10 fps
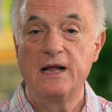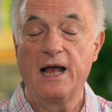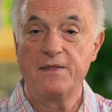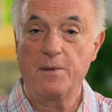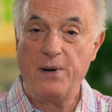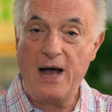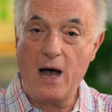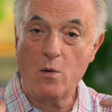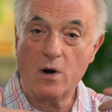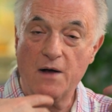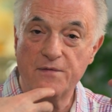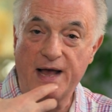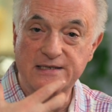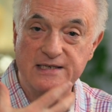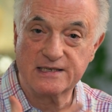And the power of
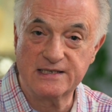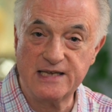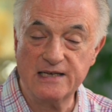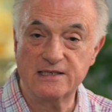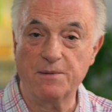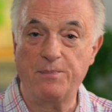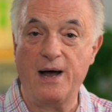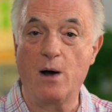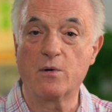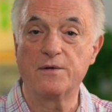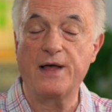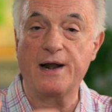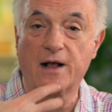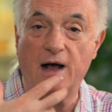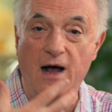that success, the power of
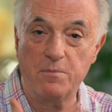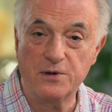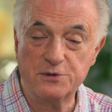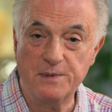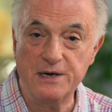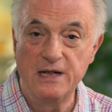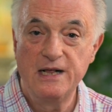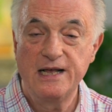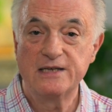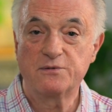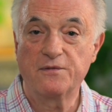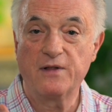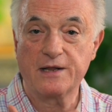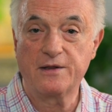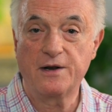that accomplishment is
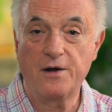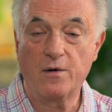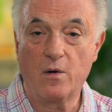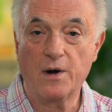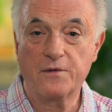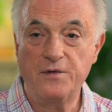reflected in your auric